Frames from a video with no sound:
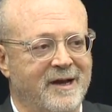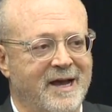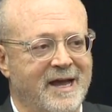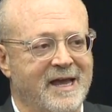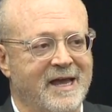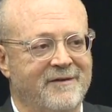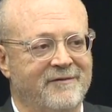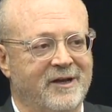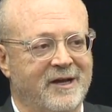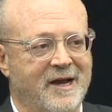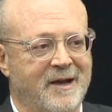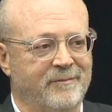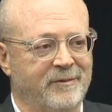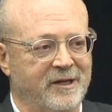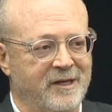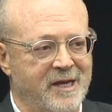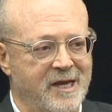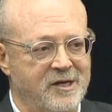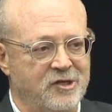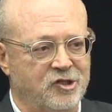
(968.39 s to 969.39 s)
I have an
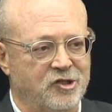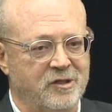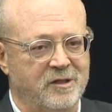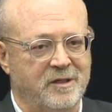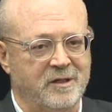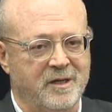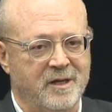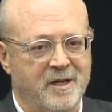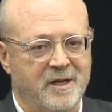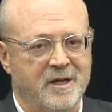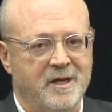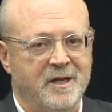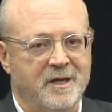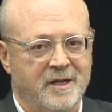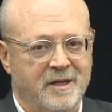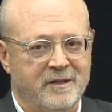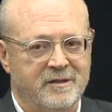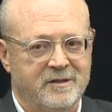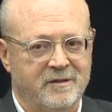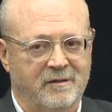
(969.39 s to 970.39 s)
obligation
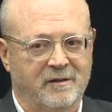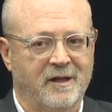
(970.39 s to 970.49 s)
to